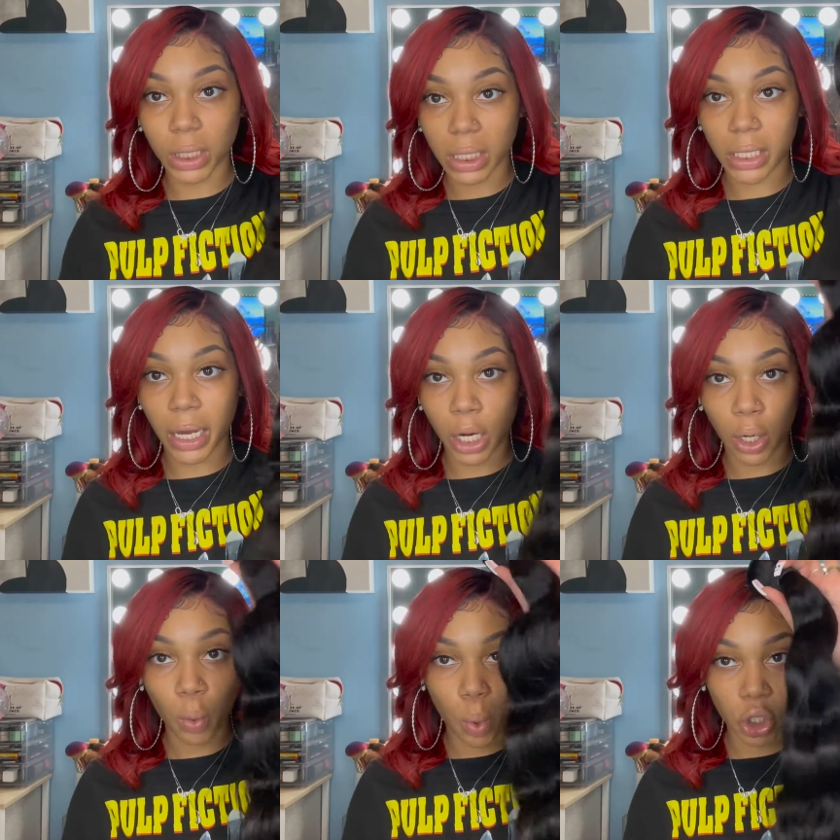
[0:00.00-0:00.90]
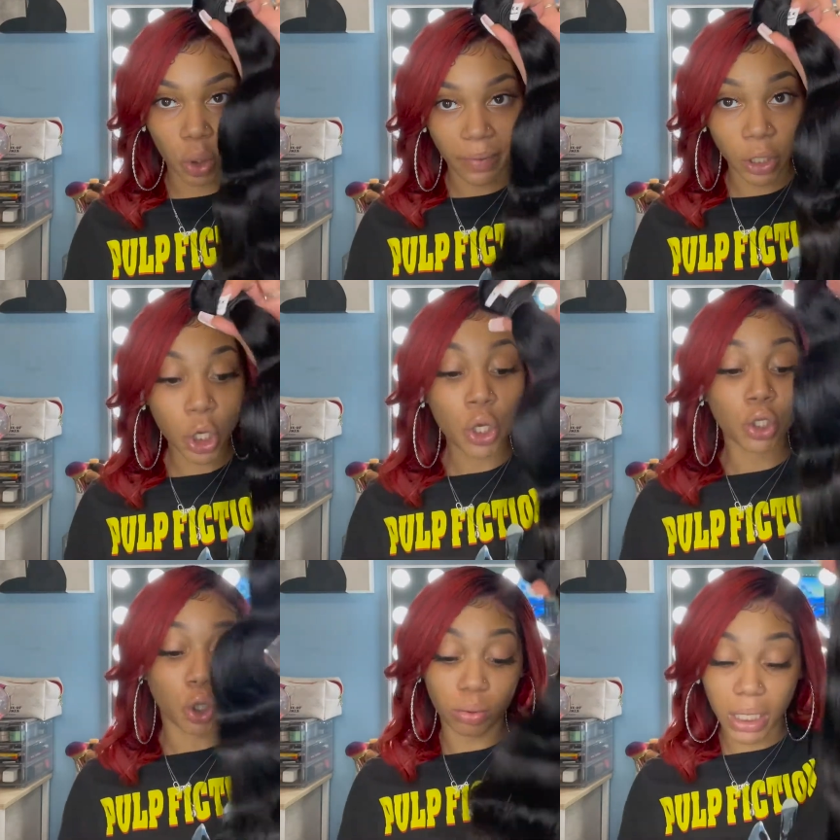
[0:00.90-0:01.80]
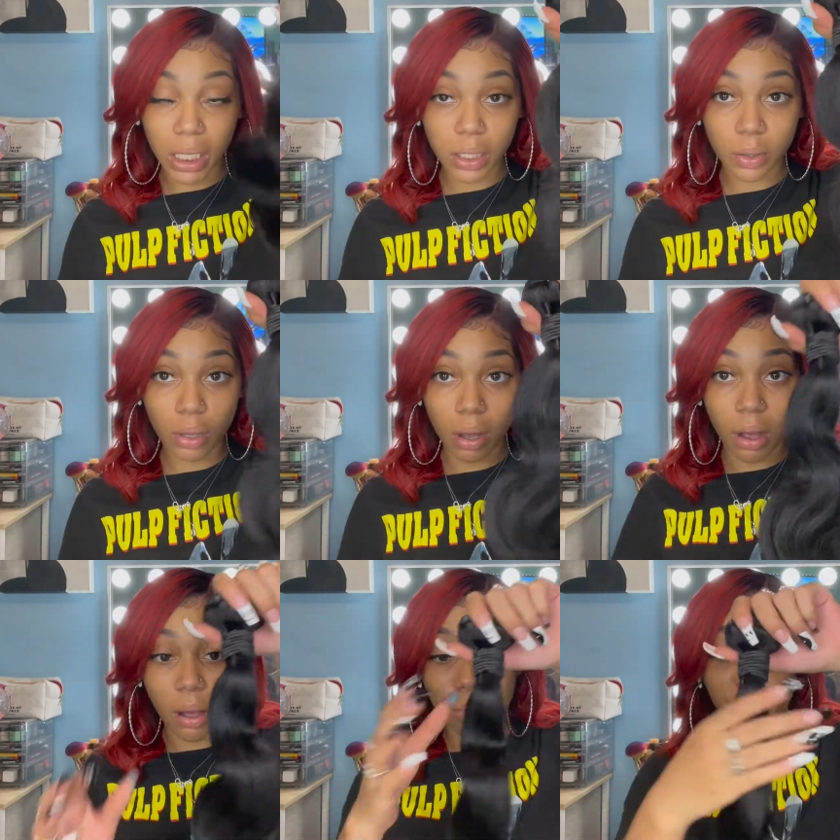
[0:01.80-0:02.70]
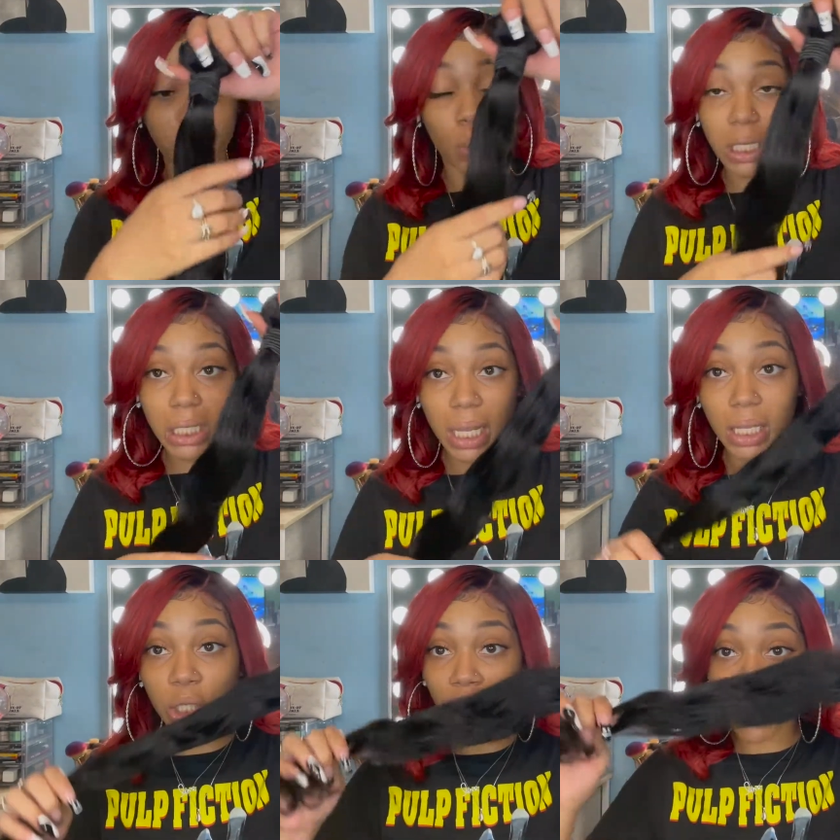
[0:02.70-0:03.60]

this hair whatsoever. So this, from 1 to 10, the shedding